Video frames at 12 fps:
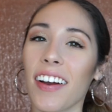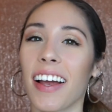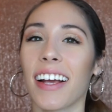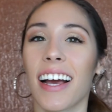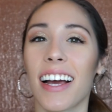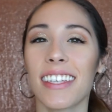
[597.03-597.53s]

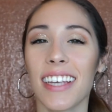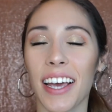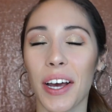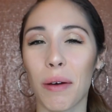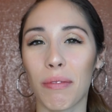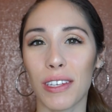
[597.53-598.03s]
Alright guys,
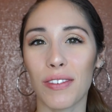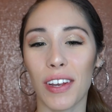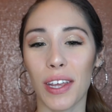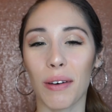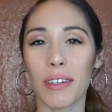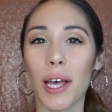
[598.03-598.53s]
I hope this
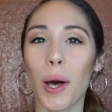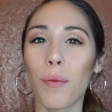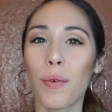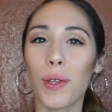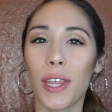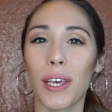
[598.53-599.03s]
video was
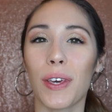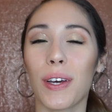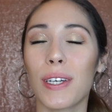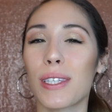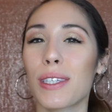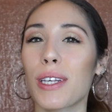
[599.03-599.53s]
helpful. Thank you
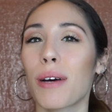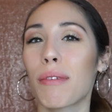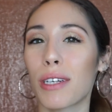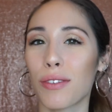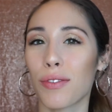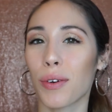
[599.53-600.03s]
guys so
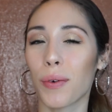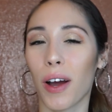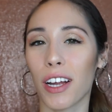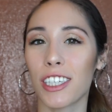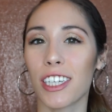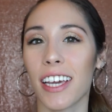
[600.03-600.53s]
much for
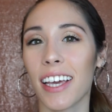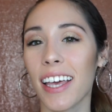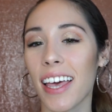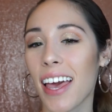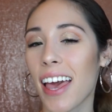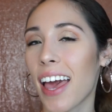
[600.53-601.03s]
watching.